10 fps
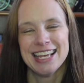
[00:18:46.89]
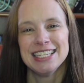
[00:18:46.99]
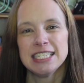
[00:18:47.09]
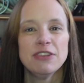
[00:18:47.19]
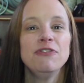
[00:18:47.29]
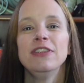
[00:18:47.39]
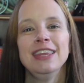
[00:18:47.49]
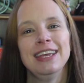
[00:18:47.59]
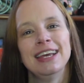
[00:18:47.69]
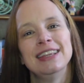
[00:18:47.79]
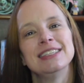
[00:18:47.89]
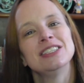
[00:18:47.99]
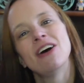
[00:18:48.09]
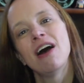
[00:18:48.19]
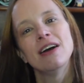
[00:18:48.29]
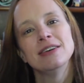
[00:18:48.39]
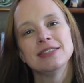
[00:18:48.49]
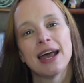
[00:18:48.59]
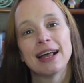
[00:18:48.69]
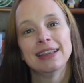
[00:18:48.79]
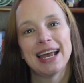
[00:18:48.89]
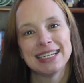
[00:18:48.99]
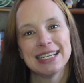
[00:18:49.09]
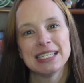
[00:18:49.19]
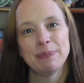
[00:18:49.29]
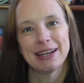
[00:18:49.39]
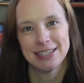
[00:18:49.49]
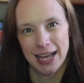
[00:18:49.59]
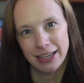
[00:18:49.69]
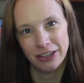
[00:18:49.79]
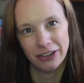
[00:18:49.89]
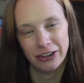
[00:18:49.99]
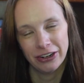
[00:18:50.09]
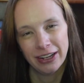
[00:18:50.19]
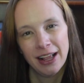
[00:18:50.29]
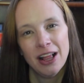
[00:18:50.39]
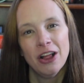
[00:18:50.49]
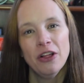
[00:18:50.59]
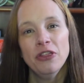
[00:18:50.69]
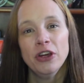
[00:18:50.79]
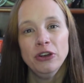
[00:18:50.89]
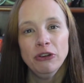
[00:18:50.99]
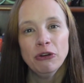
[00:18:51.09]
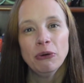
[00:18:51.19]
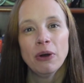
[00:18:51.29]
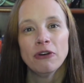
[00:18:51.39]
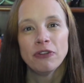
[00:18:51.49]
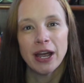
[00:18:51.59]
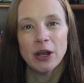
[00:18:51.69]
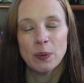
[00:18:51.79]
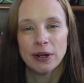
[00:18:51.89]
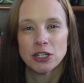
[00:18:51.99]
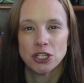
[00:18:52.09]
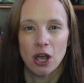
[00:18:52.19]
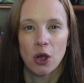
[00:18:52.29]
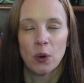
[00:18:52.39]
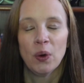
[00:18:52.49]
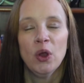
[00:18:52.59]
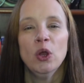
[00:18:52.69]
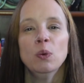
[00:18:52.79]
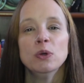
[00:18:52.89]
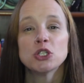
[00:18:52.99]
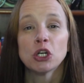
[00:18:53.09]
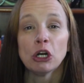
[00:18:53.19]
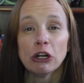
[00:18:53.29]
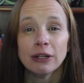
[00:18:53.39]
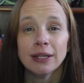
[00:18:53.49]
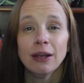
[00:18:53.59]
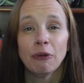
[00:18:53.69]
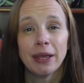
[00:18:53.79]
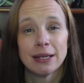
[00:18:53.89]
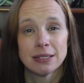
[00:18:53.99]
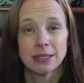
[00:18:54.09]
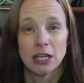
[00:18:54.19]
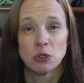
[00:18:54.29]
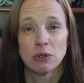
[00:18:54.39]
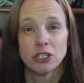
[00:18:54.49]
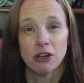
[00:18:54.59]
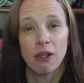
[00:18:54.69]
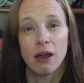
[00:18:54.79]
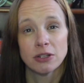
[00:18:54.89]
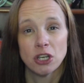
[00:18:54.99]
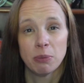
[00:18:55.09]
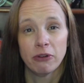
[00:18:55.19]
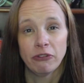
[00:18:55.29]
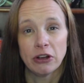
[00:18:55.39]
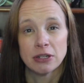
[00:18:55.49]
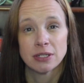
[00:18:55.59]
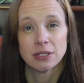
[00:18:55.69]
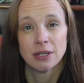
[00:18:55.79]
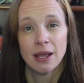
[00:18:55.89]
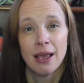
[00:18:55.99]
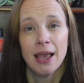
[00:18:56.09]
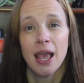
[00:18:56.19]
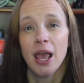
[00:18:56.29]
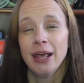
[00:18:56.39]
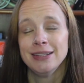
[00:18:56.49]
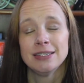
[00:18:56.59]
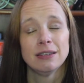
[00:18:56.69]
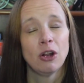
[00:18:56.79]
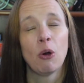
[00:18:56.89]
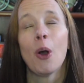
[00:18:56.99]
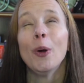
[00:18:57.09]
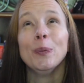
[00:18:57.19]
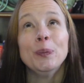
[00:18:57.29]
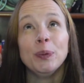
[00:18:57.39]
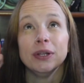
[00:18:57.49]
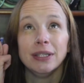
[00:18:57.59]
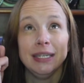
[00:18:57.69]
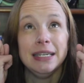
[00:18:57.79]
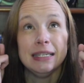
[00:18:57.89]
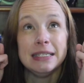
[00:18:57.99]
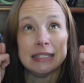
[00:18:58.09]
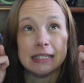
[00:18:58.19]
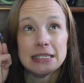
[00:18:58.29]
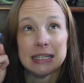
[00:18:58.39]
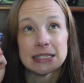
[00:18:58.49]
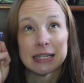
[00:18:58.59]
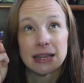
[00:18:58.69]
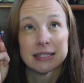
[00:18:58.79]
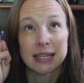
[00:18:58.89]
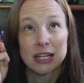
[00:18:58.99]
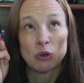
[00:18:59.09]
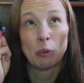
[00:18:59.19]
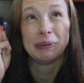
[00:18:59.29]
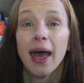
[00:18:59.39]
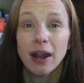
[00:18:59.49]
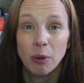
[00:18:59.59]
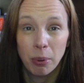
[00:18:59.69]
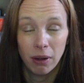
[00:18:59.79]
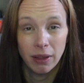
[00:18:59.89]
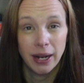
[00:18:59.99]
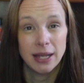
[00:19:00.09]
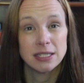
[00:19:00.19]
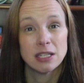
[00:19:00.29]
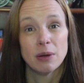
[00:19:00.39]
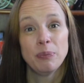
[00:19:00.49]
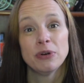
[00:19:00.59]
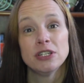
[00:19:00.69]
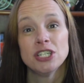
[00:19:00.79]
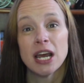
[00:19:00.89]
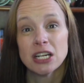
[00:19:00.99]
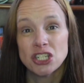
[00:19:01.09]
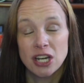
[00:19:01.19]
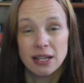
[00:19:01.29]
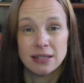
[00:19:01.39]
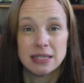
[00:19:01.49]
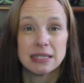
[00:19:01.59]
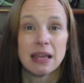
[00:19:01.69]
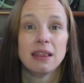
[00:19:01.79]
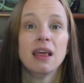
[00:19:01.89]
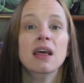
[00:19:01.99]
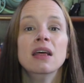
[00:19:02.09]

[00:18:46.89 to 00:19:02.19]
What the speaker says: Symphony in the Stars, A Galactic Spectacular, the new fireworks show, which currently only has a schedule until October 1st. And, please, Disney, extend the schedule. Plenable. It has the projections and